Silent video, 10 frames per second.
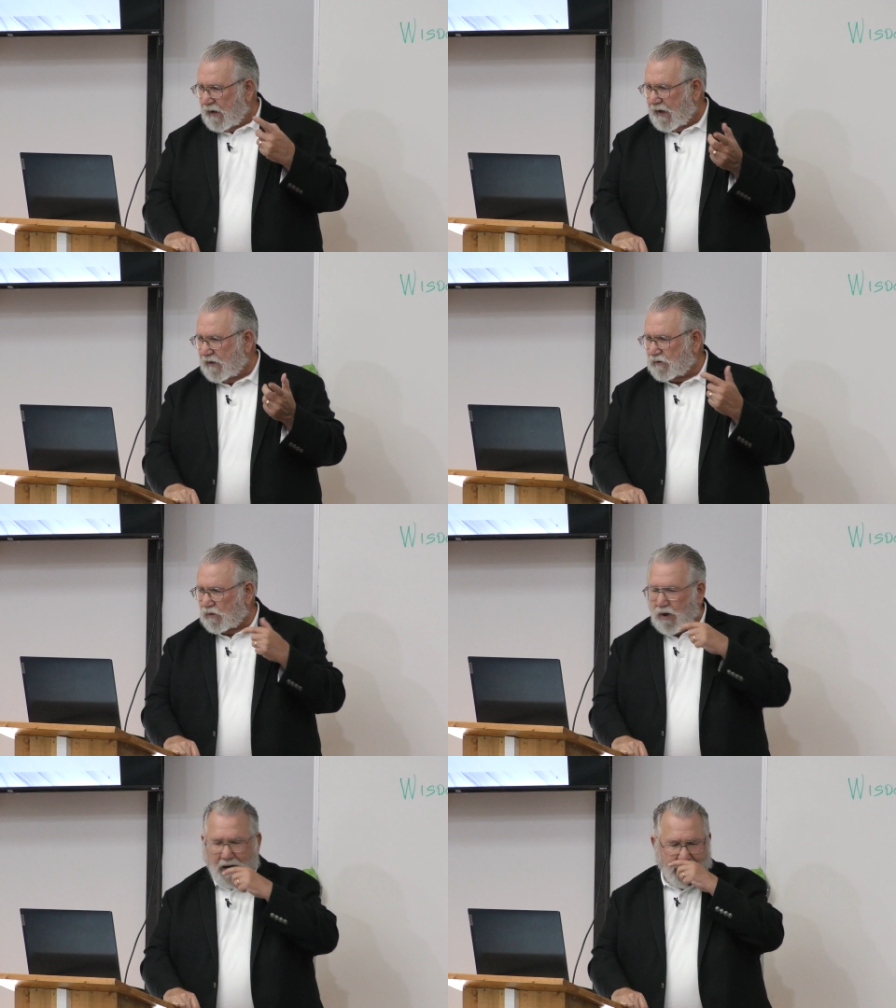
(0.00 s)
And as we'll
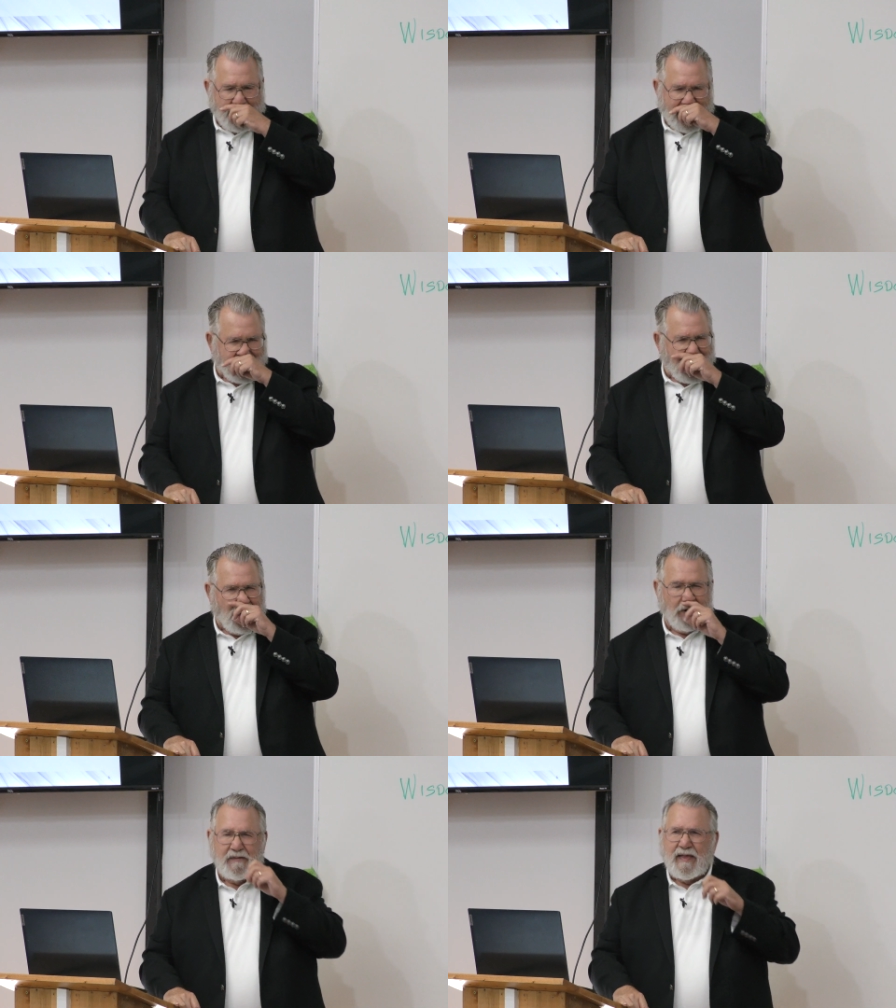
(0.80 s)
talk about
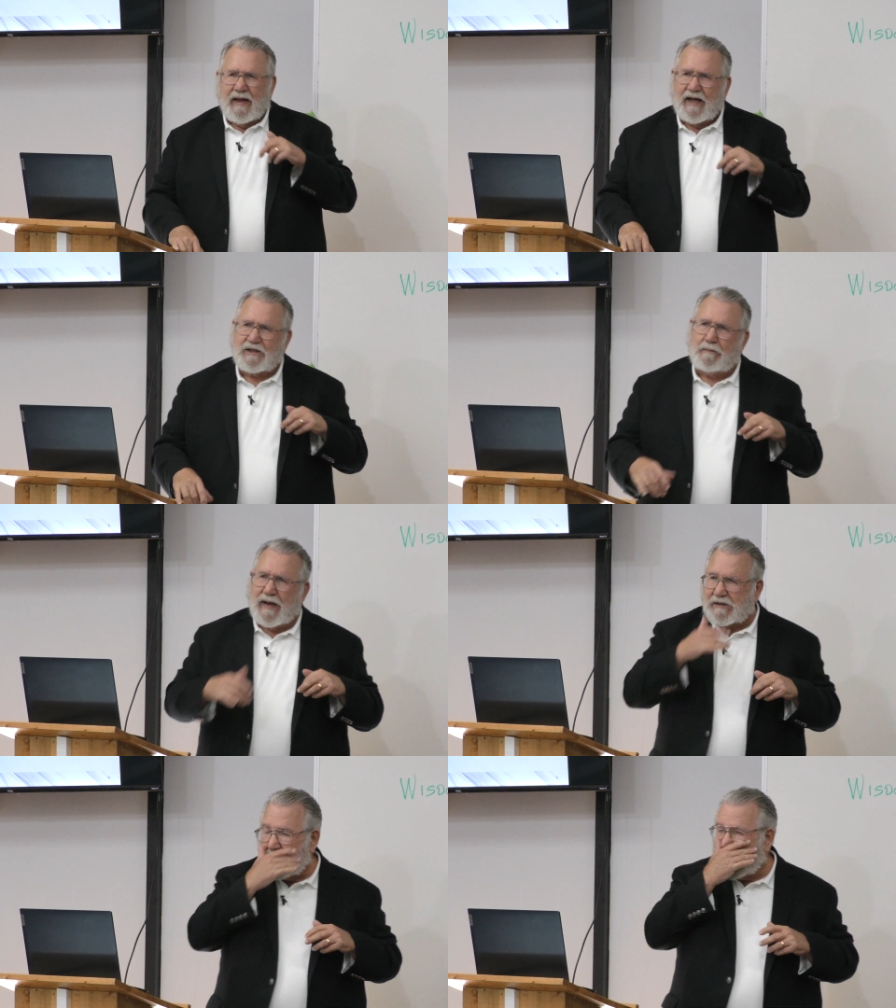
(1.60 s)
later, it's
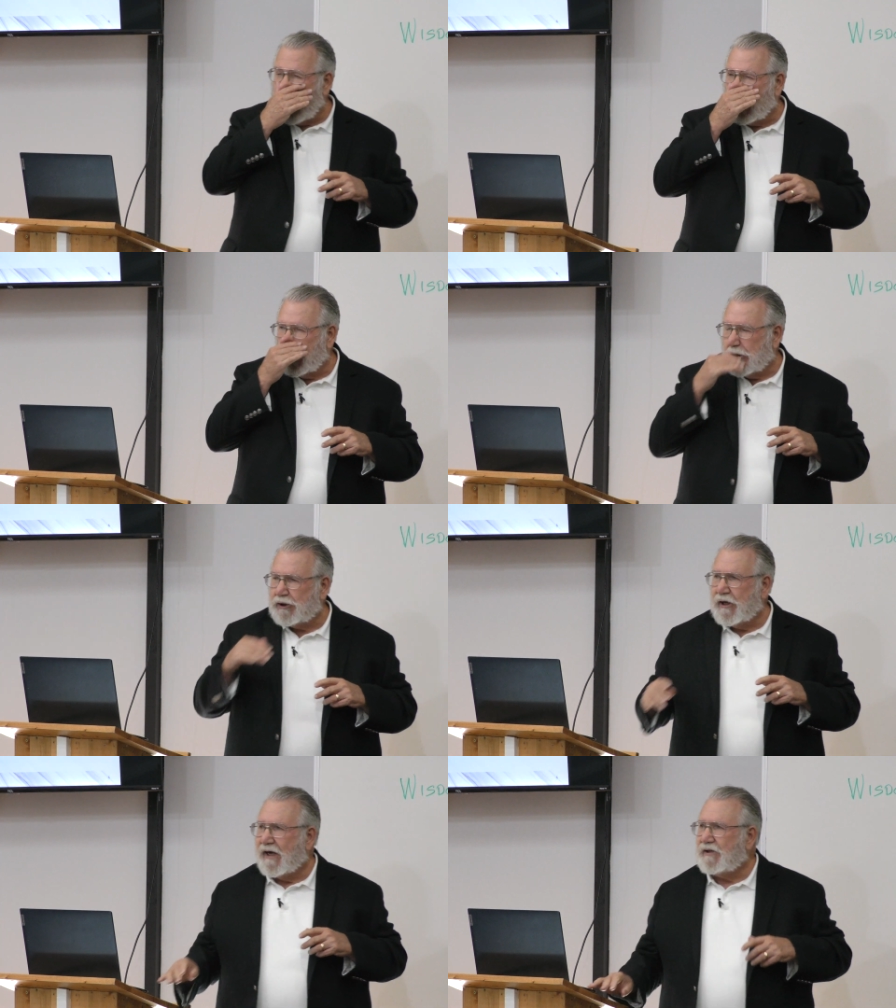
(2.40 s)
best to think of the
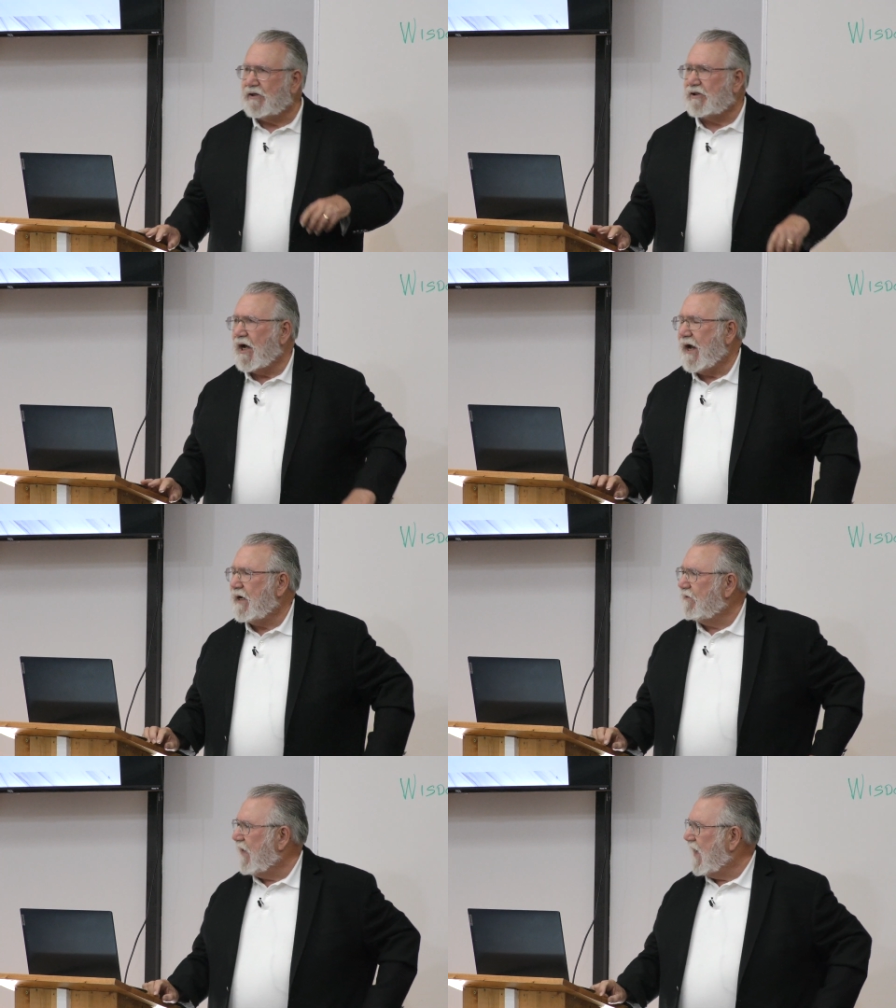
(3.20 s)
judges
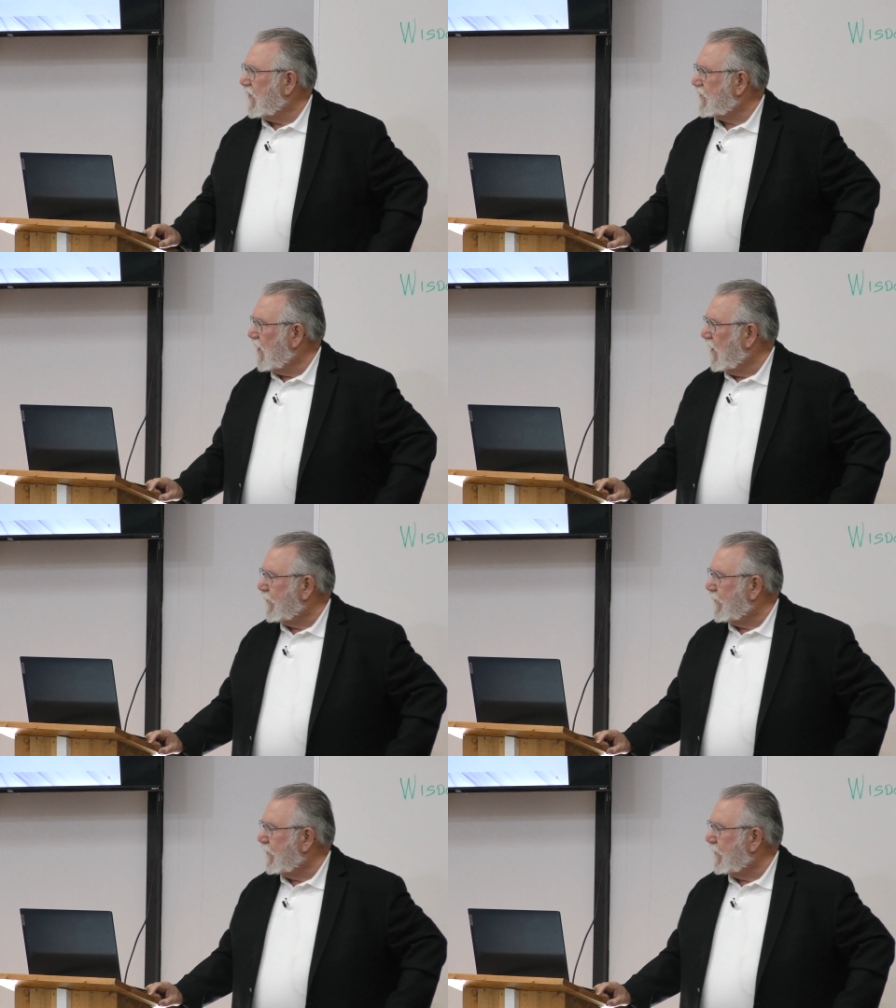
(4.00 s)
kind of as